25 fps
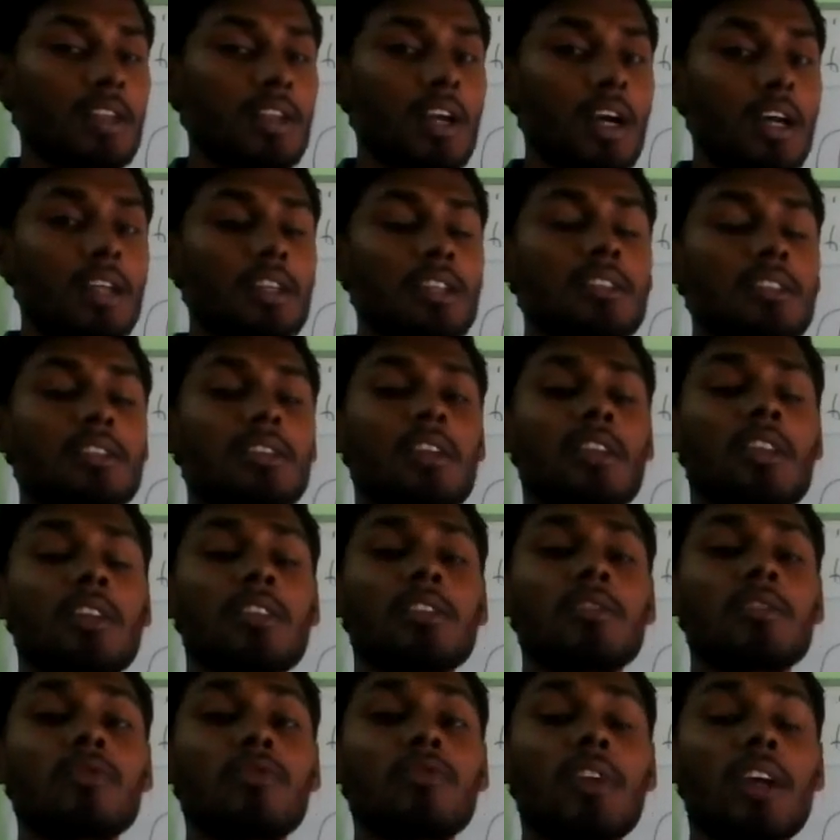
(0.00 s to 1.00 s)
Understanding
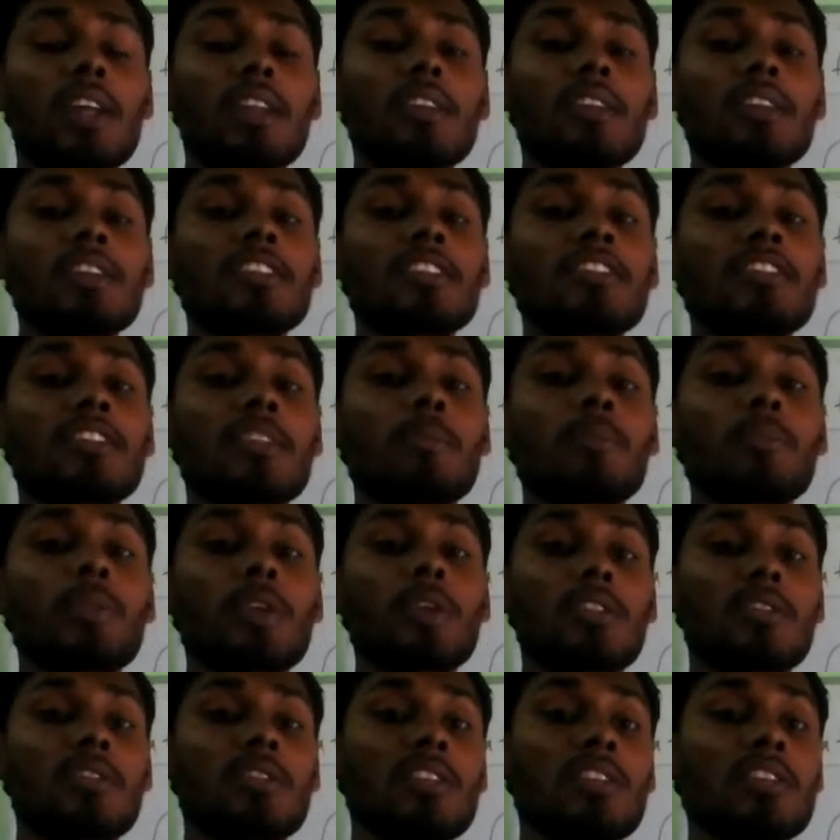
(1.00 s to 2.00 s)
when its
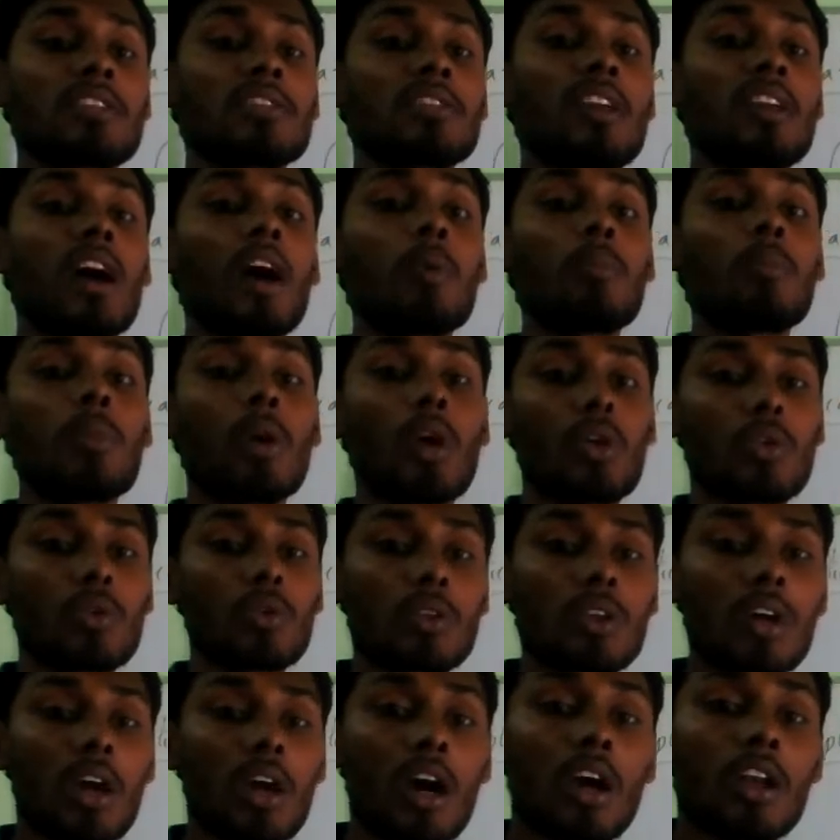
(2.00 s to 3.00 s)
temperature is
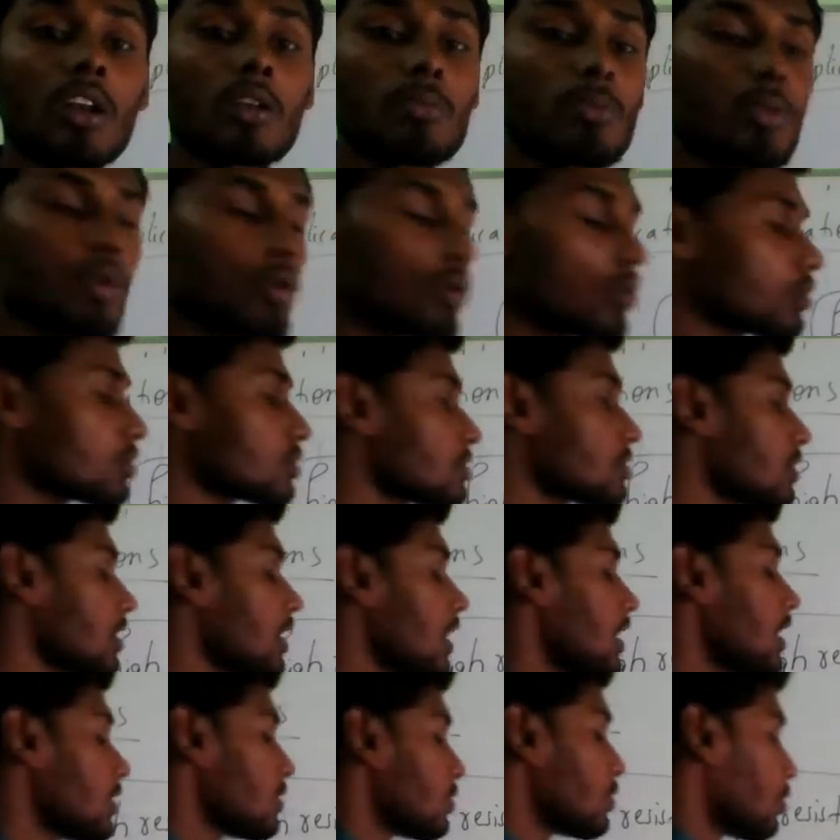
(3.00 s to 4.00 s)
about almost
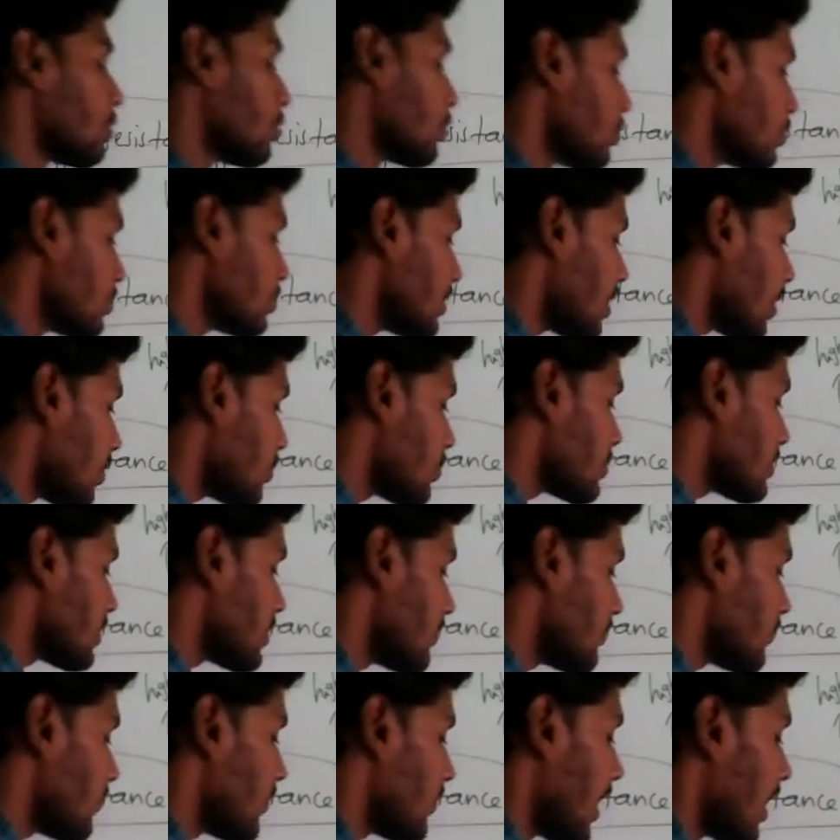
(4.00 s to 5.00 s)

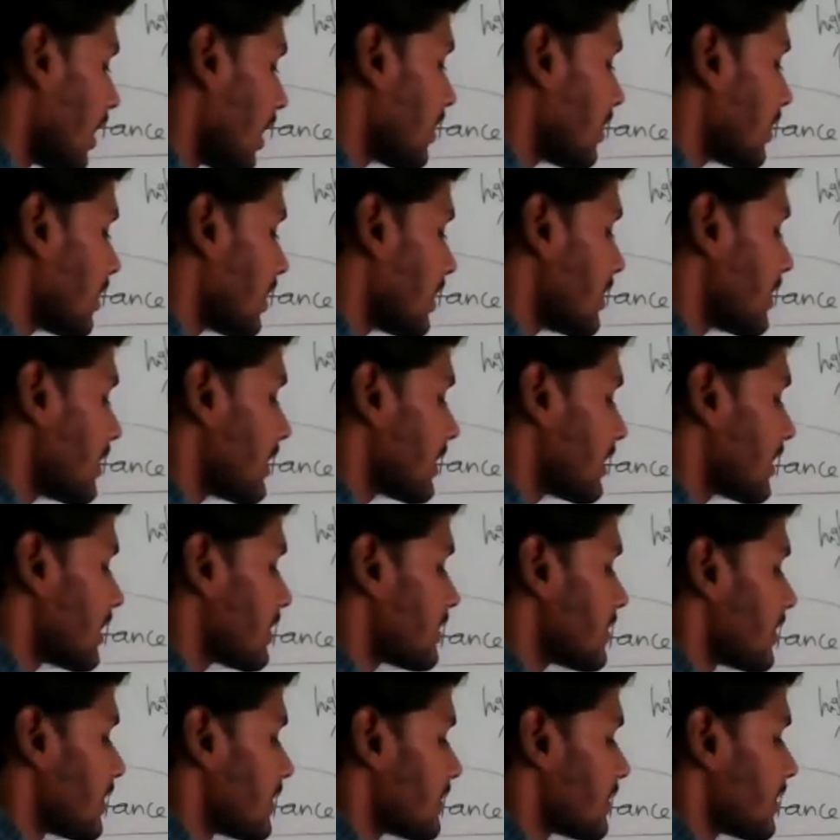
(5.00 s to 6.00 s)
2500
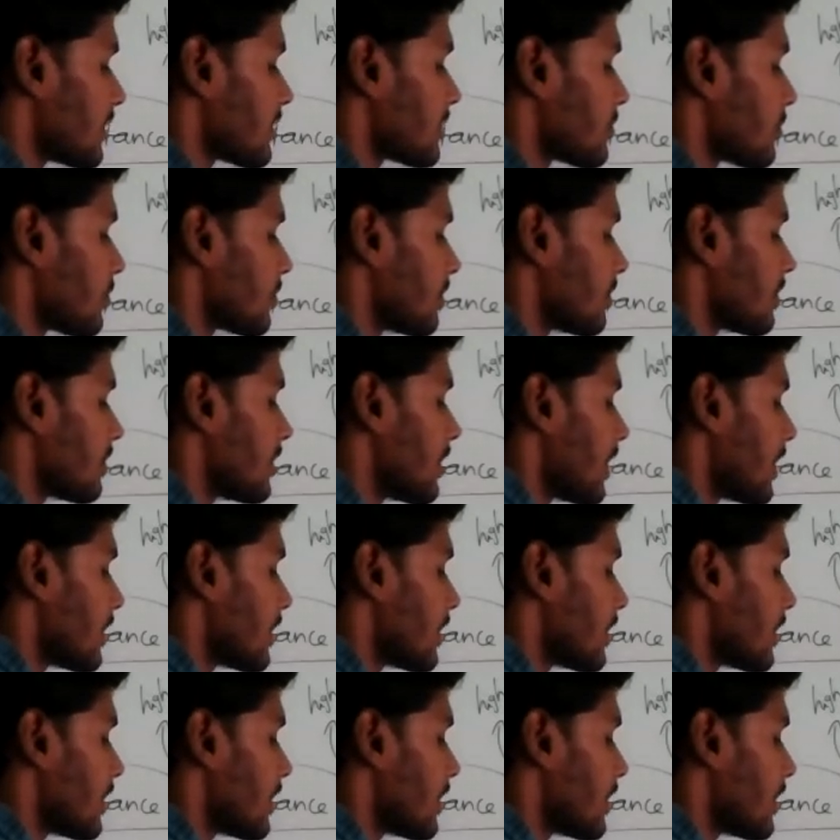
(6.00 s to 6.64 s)
degrees Celsius only.